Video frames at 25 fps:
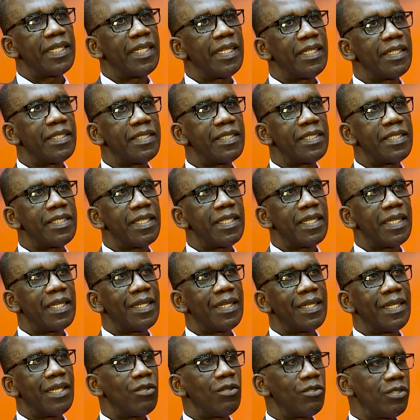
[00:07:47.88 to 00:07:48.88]
is
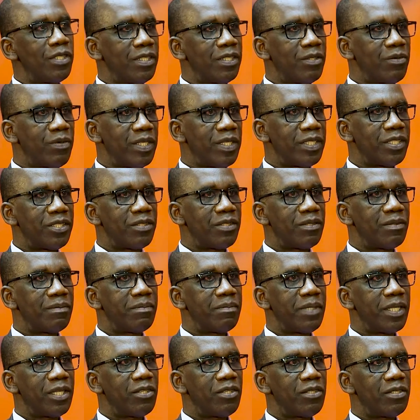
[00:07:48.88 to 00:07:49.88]
a loaded question,
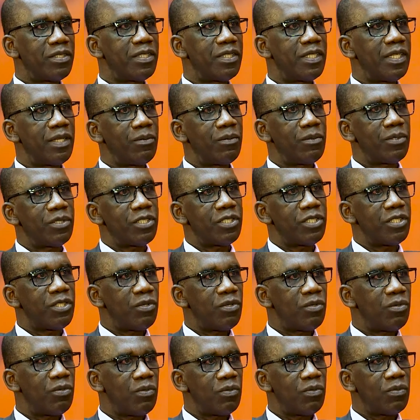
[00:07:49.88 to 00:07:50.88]
because there was
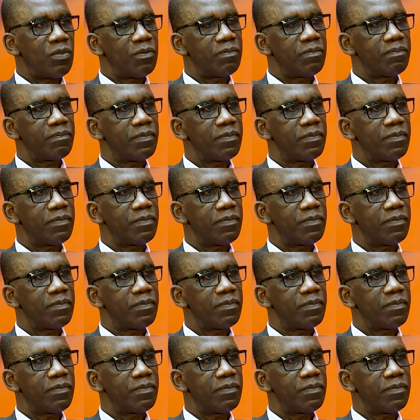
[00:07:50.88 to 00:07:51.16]
no